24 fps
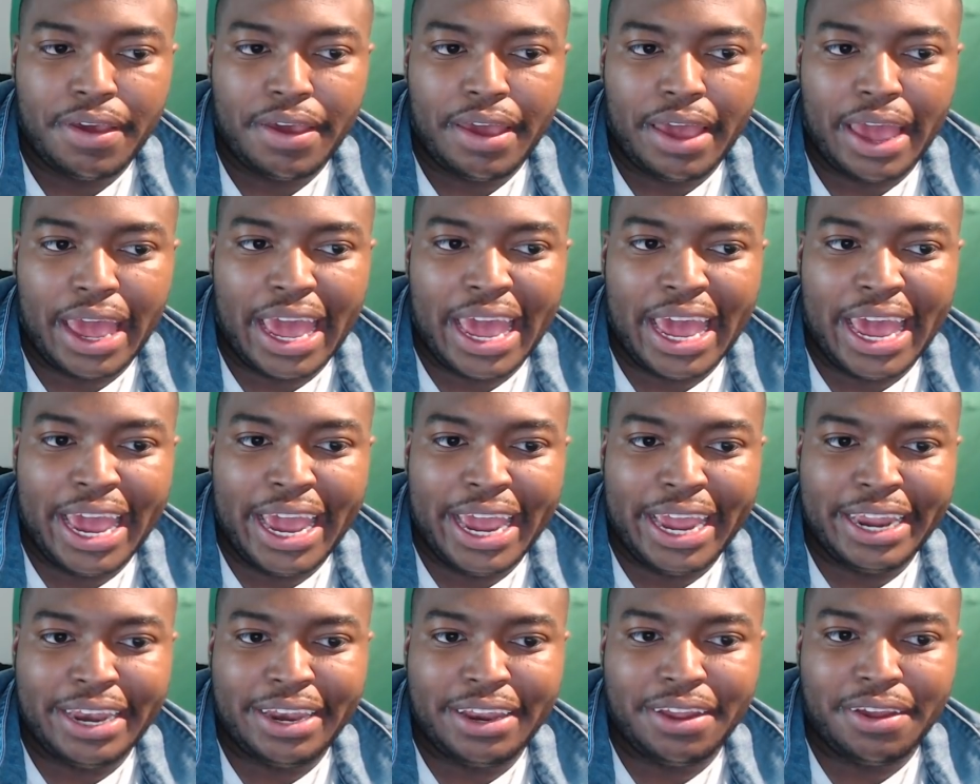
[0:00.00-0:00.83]

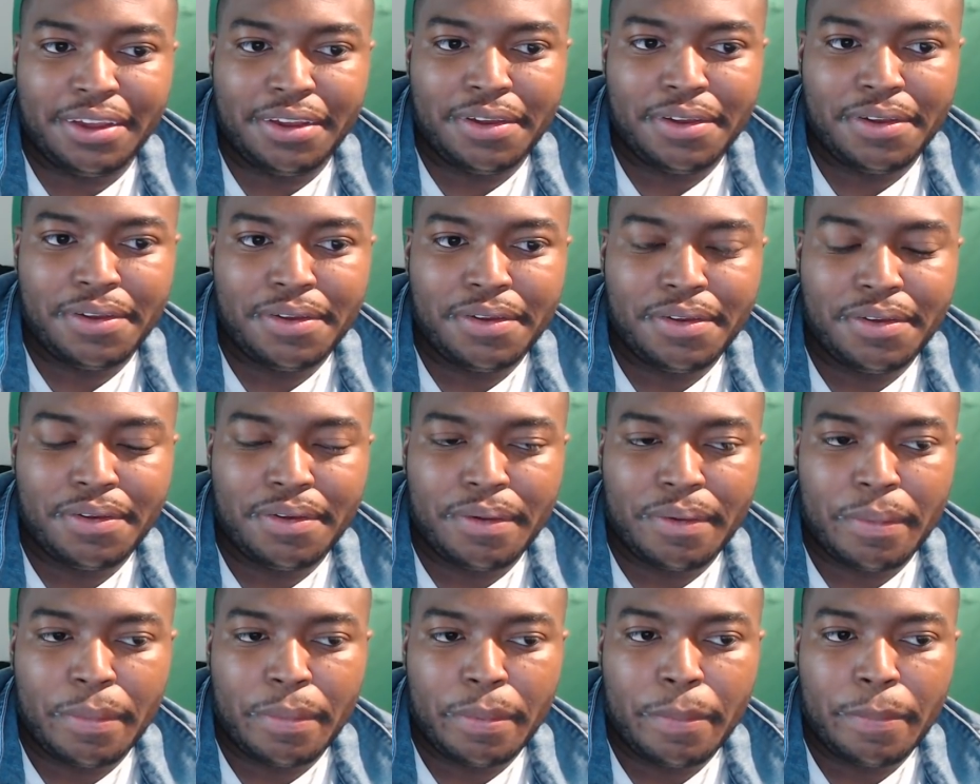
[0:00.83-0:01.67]
And
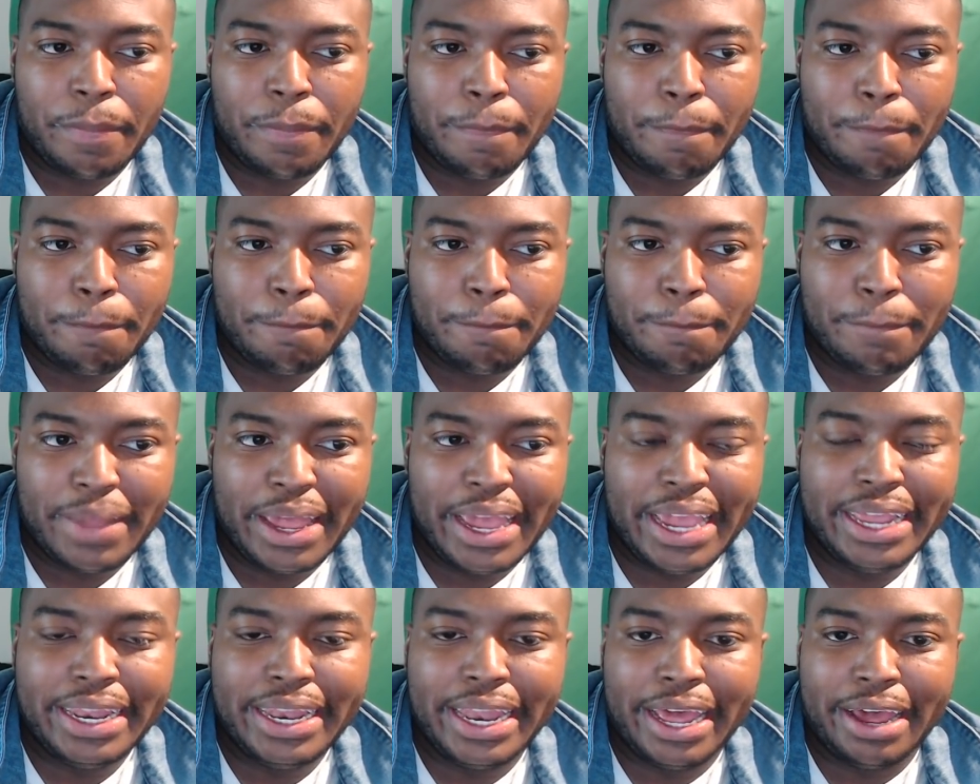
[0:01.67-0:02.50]

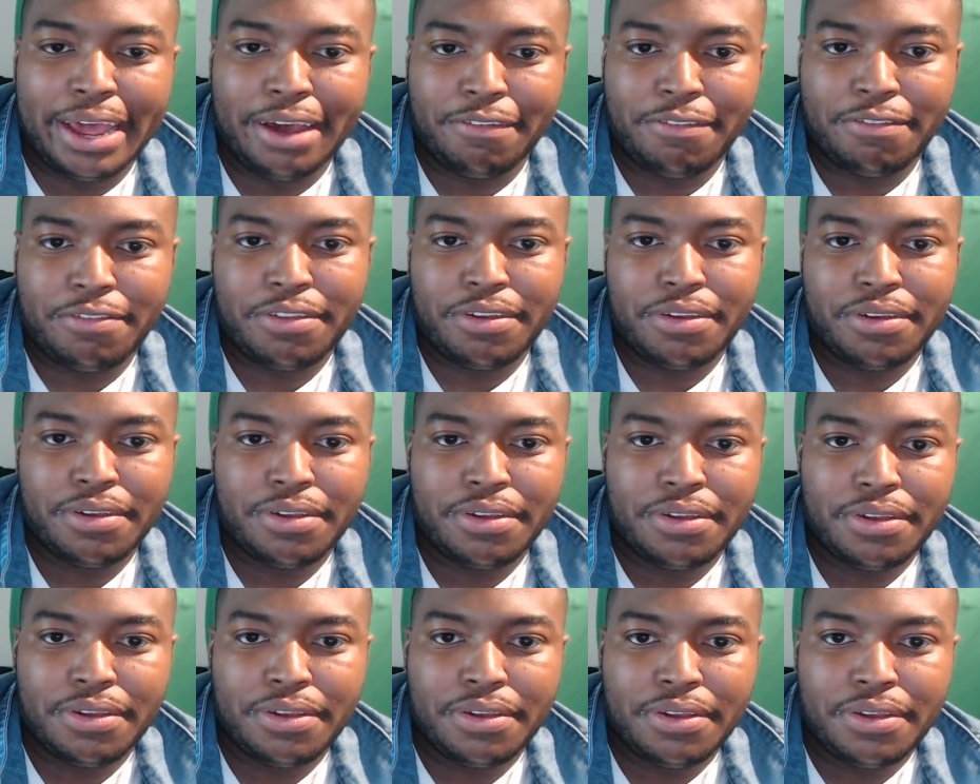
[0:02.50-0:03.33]
he left.
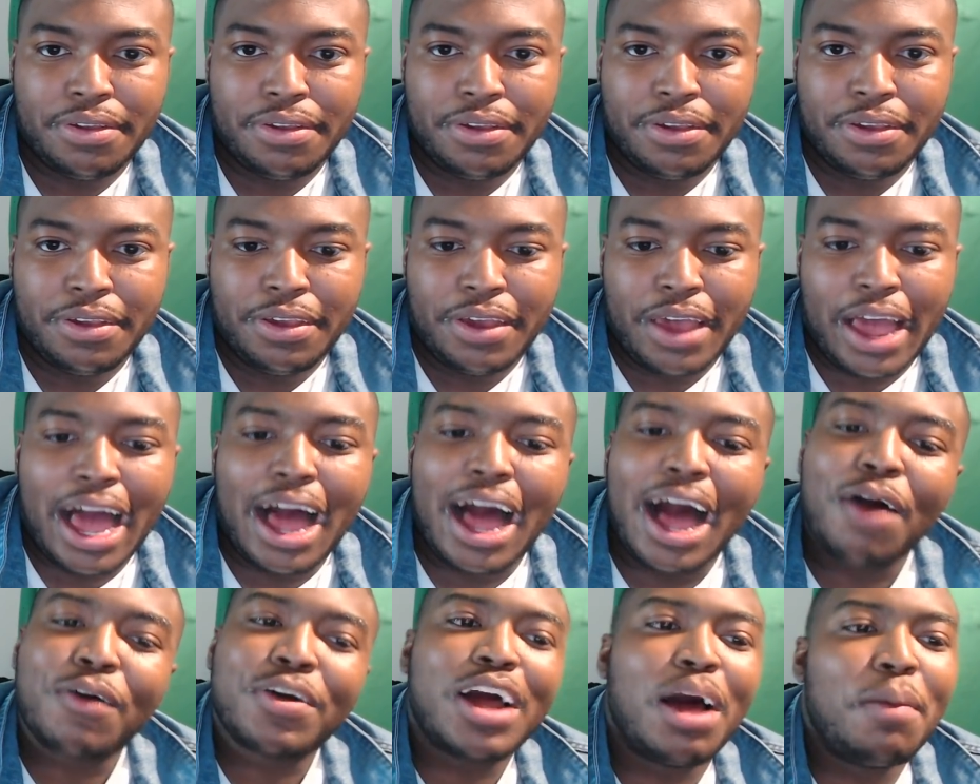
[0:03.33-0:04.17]

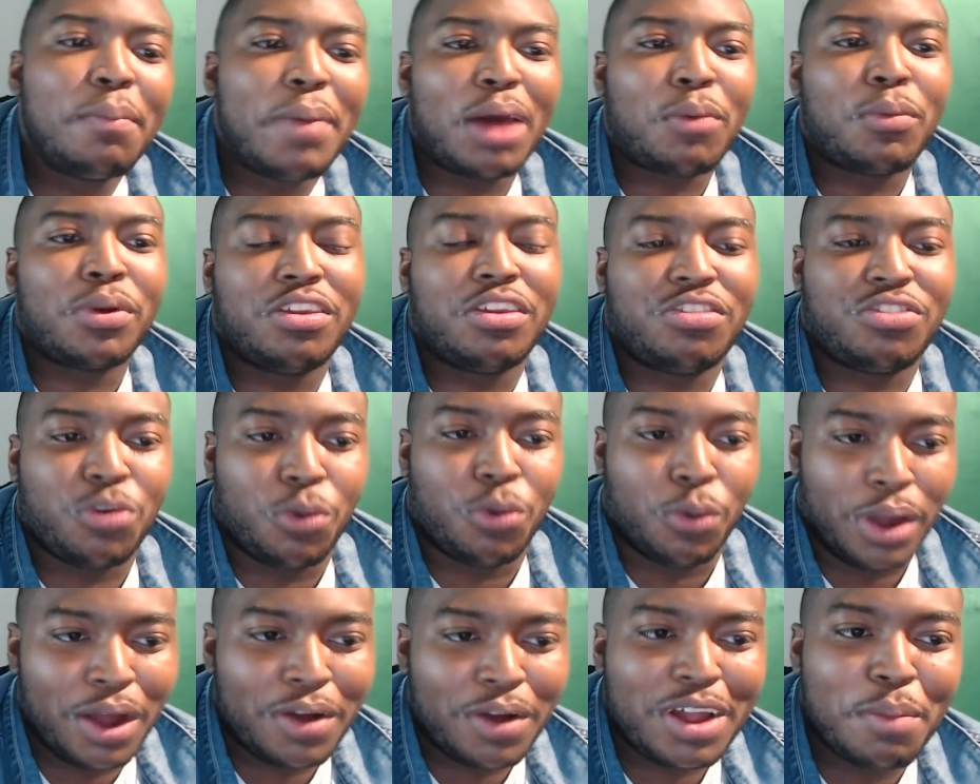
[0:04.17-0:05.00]
I'll come back with this
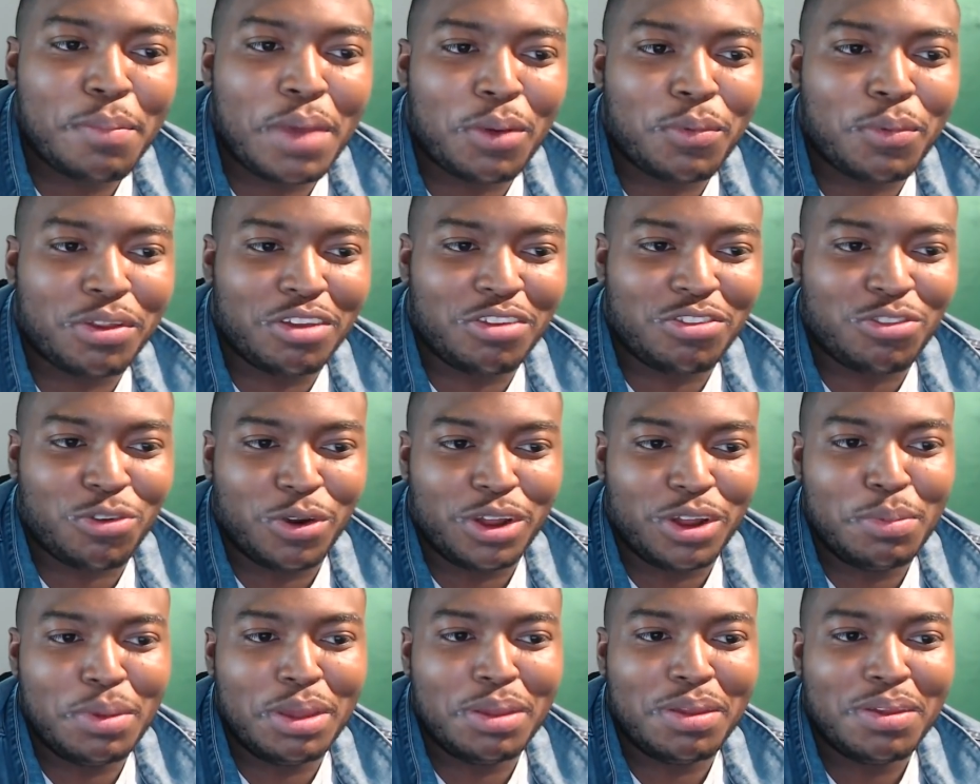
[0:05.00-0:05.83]
story.
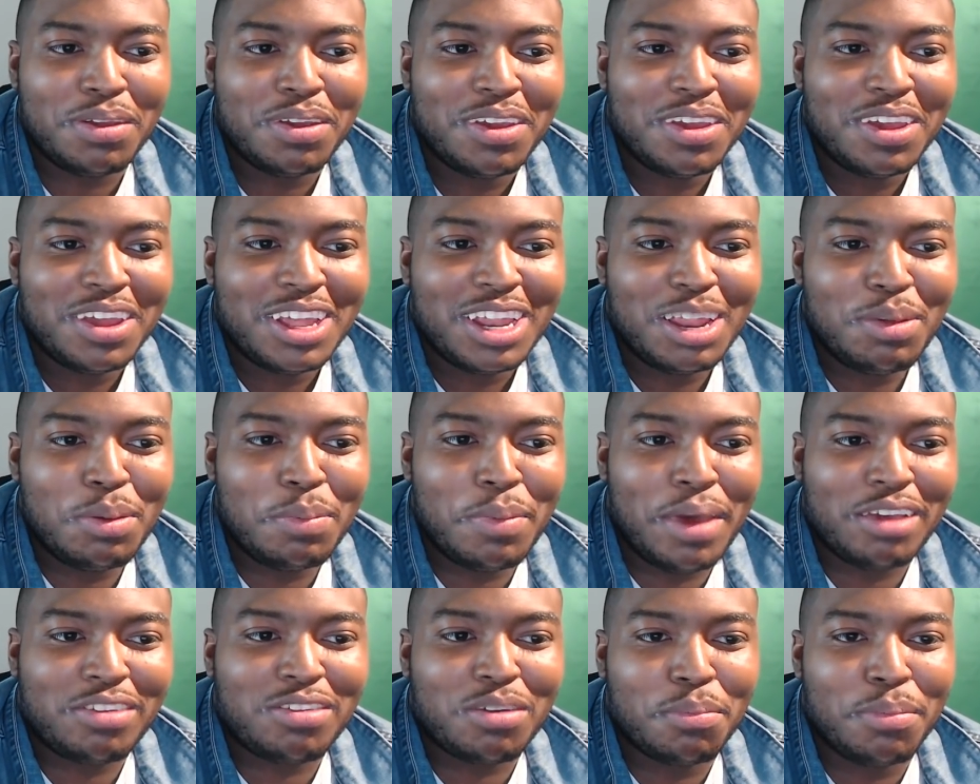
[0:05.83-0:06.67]
Let me
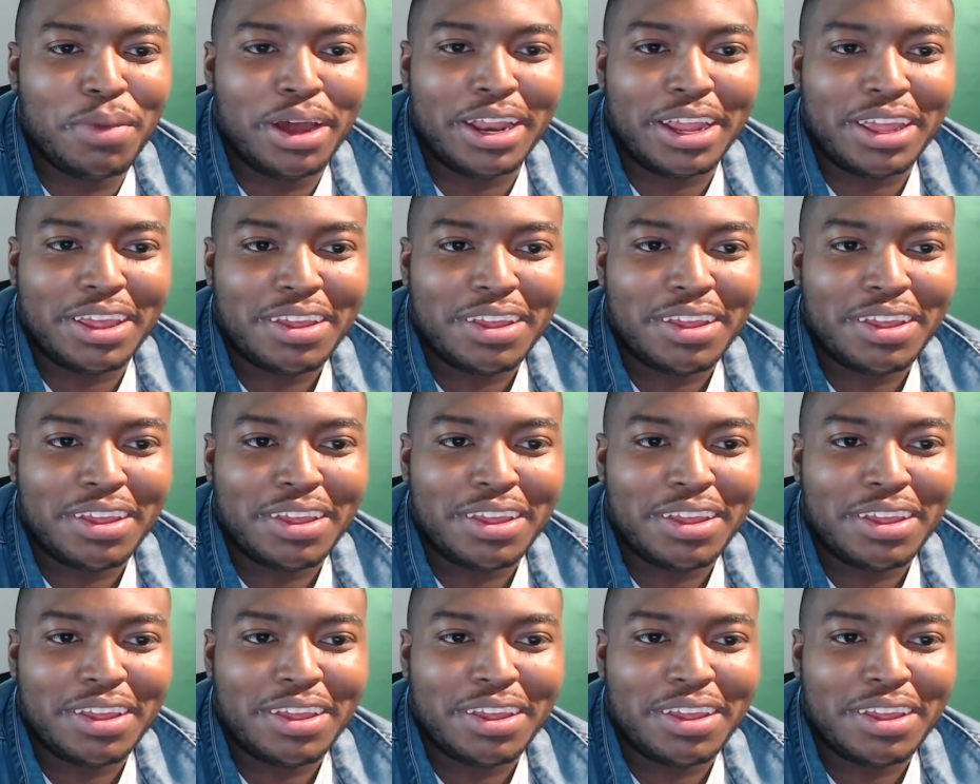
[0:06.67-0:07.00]
make some money.